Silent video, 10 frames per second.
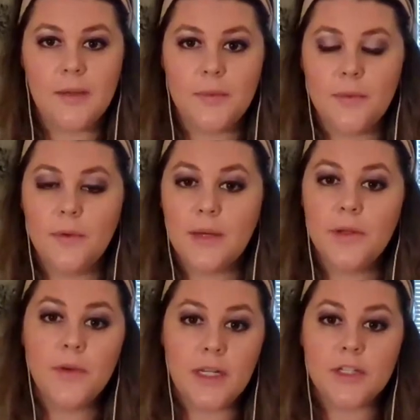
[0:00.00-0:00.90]

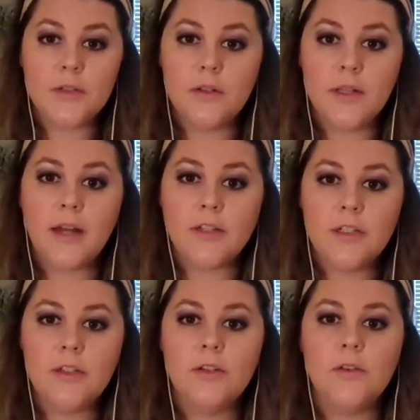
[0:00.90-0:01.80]
run into a lot
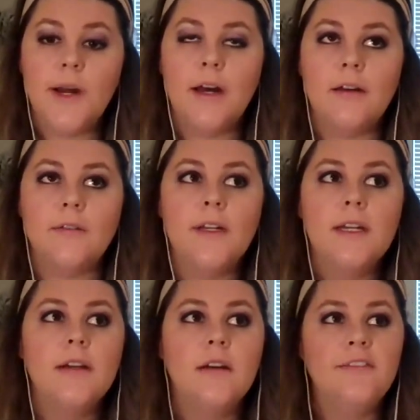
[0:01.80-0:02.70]
too, of
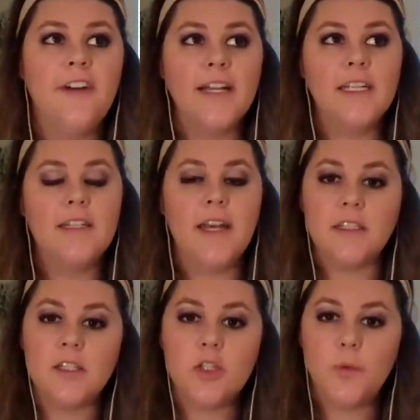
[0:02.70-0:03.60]
finding
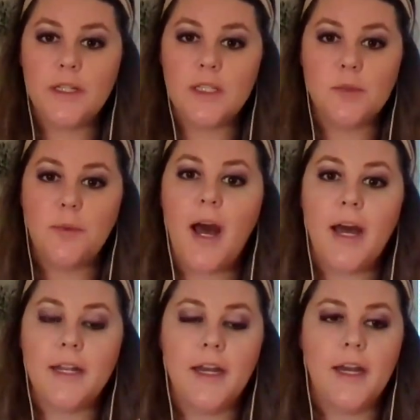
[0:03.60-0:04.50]
that sweet
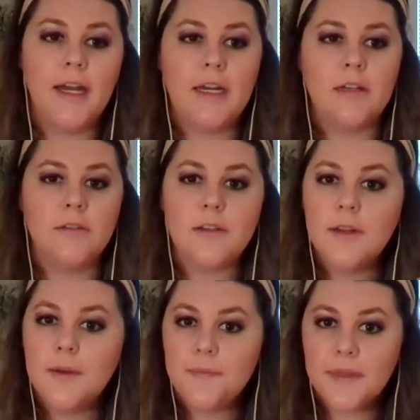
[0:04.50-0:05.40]
spot of
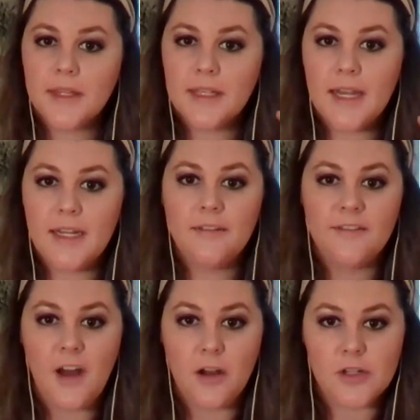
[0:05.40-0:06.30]
getting
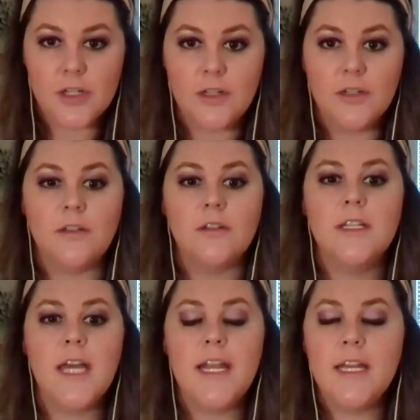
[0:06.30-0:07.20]
functional,
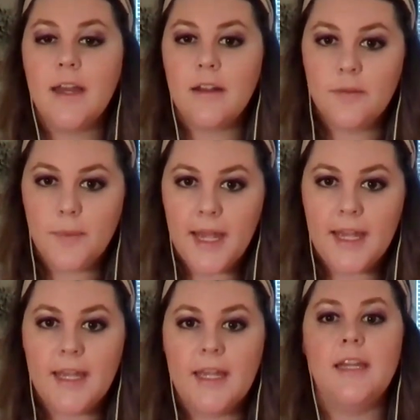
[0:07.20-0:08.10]
getting out of
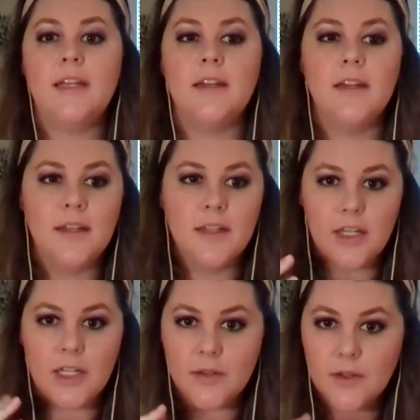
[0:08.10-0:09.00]
pain,
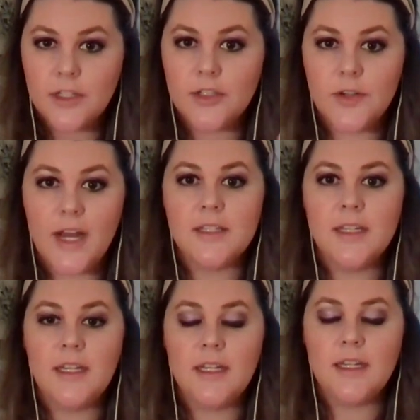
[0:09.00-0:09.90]
you know,
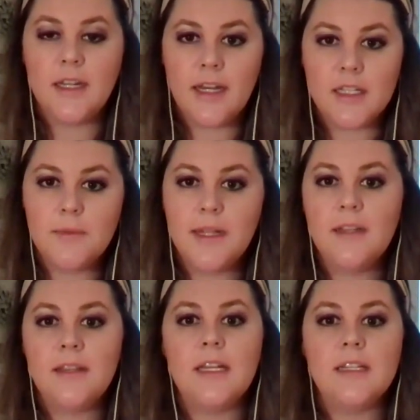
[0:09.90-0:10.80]
addressing as
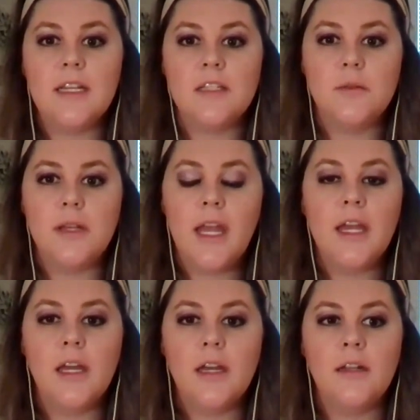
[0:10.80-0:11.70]
many things as we
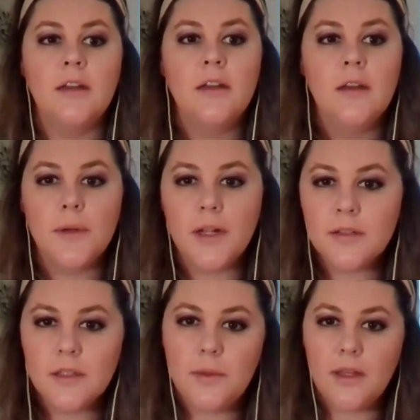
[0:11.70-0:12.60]
can, but
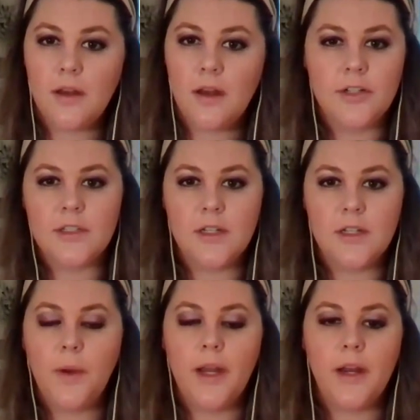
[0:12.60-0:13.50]
also being conscious and
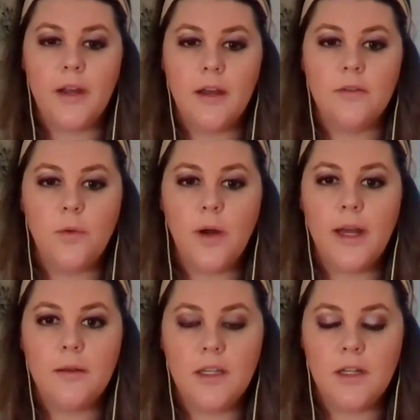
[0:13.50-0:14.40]
aware of
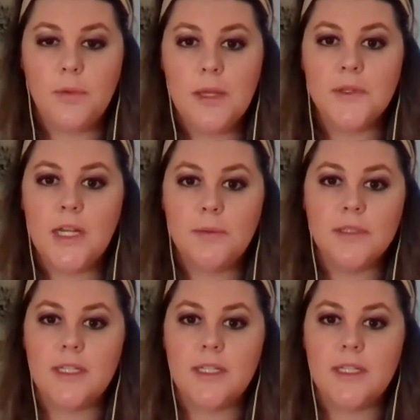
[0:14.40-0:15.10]
what, you know, people are able to